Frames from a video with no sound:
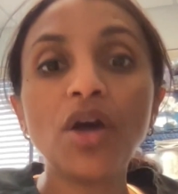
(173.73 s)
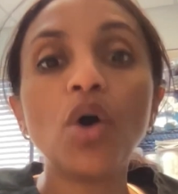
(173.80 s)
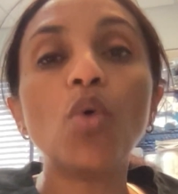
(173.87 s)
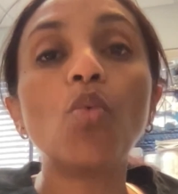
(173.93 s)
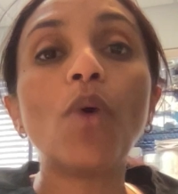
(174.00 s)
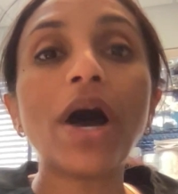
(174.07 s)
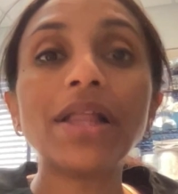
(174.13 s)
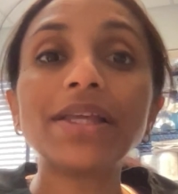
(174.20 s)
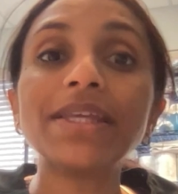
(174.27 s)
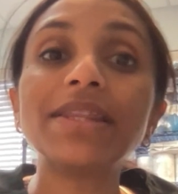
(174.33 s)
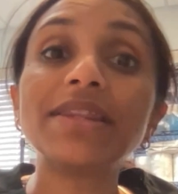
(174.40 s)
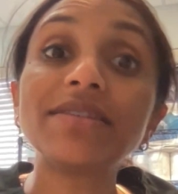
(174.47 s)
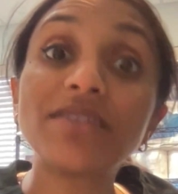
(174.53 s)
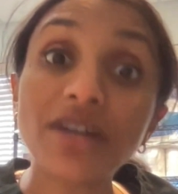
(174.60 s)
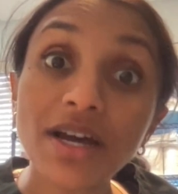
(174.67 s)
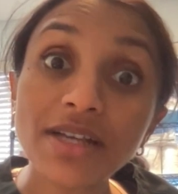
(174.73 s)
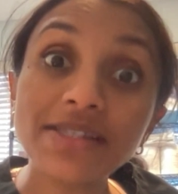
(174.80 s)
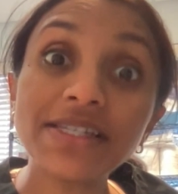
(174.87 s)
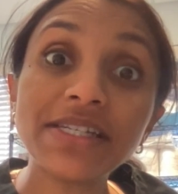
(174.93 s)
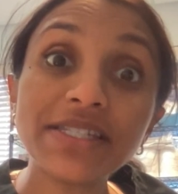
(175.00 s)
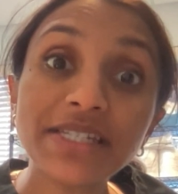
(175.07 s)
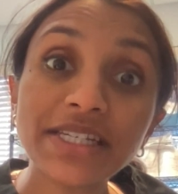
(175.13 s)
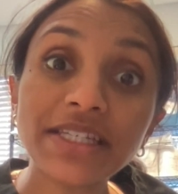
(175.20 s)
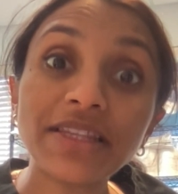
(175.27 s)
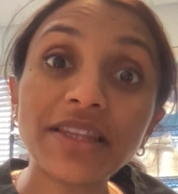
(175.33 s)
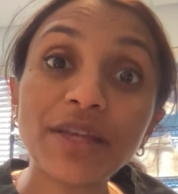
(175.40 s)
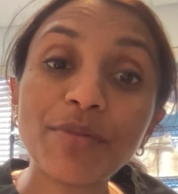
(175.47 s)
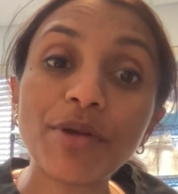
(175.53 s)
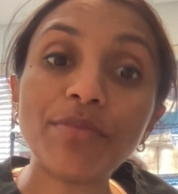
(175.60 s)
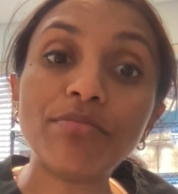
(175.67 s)
While it does indeed
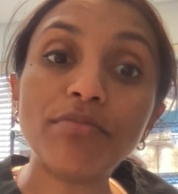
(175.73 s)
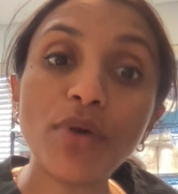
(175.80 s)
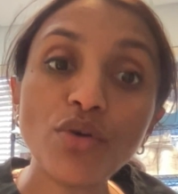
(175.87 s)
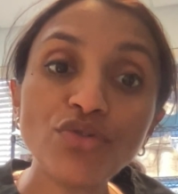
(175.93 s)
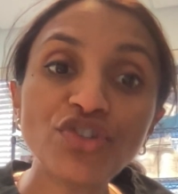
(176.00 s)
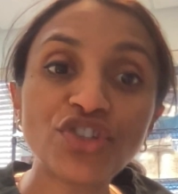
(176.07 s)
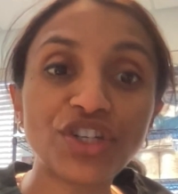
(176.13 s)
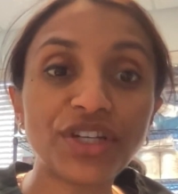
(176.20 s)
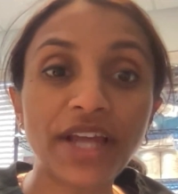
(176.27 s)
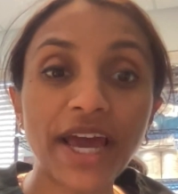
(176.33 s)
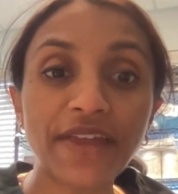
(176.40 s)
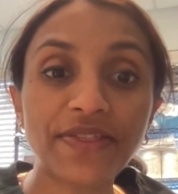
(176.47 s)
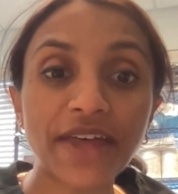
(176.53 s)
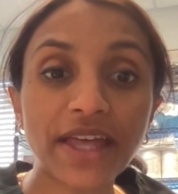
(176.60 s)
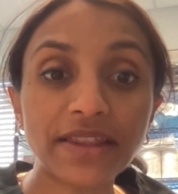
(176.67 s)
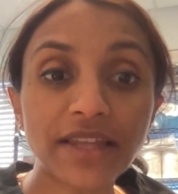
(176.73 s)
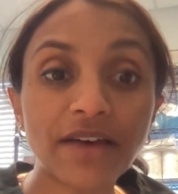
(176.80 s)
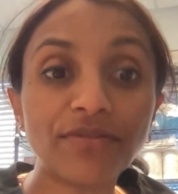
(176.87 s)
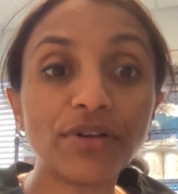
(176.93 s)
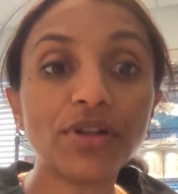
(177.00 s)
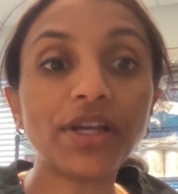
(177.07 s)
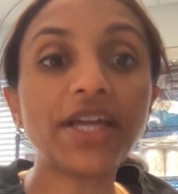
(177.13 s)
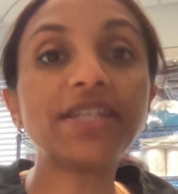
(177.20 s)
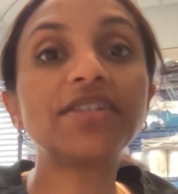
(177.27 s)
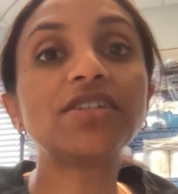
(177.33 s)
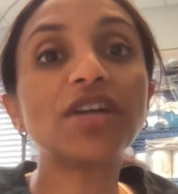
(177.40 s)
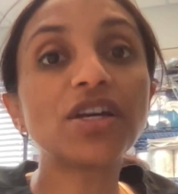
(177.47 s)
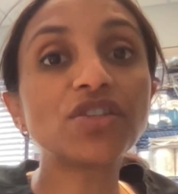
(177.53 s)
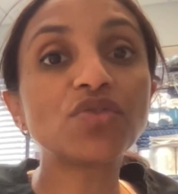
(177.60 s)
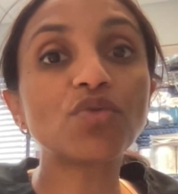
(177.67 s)
limit motion at that level, it
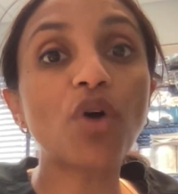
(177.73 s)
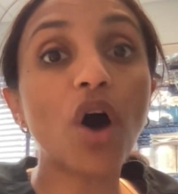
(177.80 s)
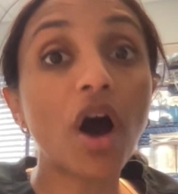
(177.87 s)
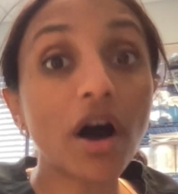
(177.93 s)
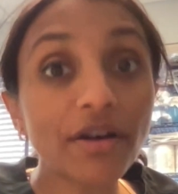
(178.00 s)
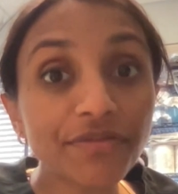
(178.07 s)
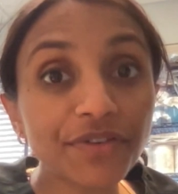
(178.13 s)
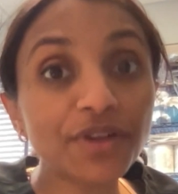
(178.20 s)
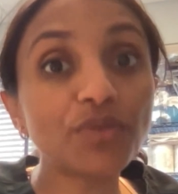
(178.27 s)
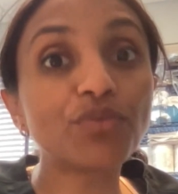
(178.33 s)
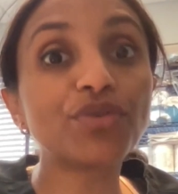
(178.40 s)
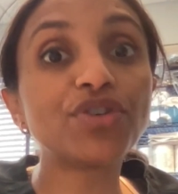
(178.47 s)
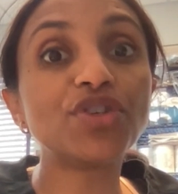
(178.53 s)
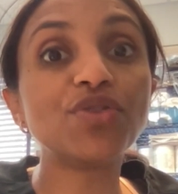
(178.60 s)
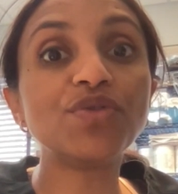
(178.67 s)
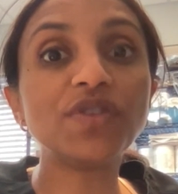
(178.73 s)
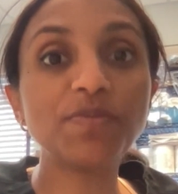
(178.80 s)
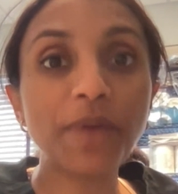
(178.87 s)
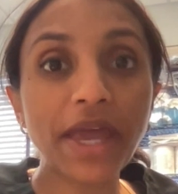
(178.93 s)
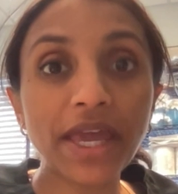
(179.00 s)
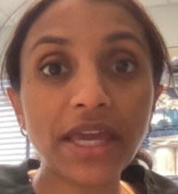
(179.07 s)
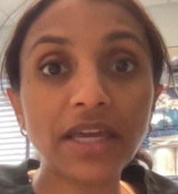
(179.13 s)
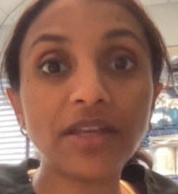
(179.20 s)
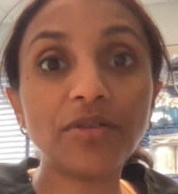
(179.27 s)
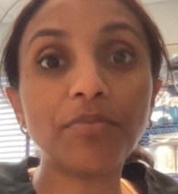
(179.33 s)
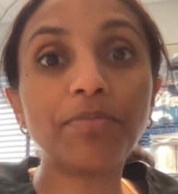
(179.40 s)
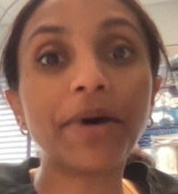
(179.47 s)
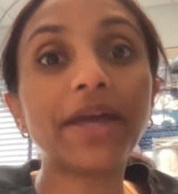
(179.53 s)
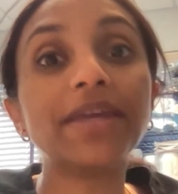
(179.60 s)
does often reduce pain by